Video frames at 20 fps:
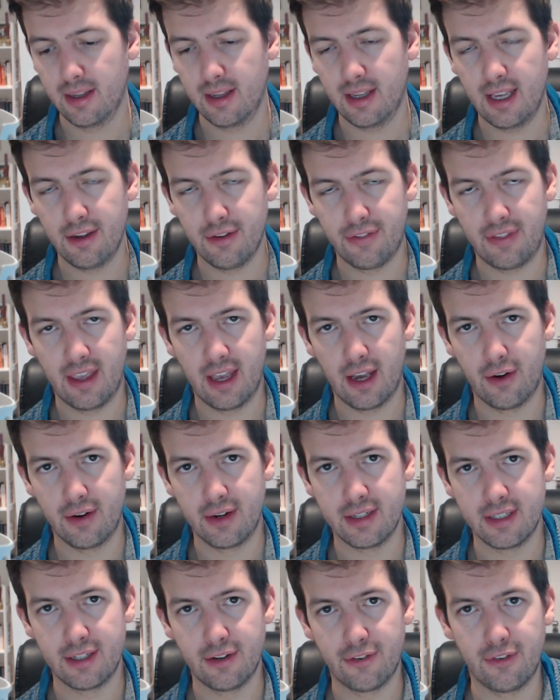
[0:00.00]
if they are
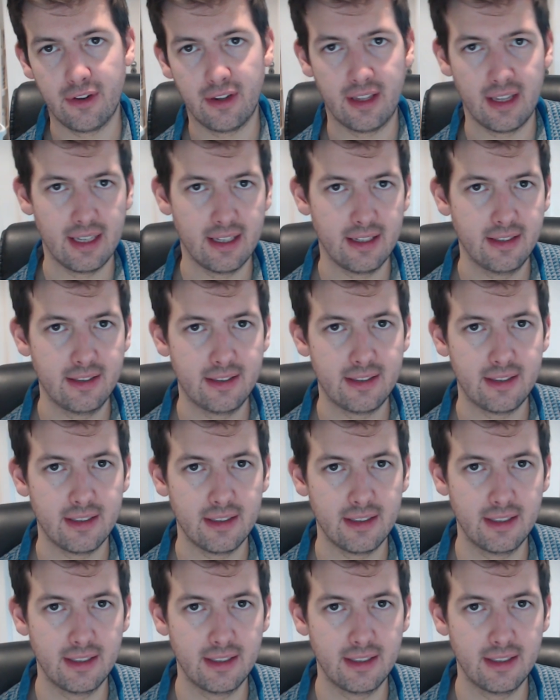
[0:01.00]
in different guilds,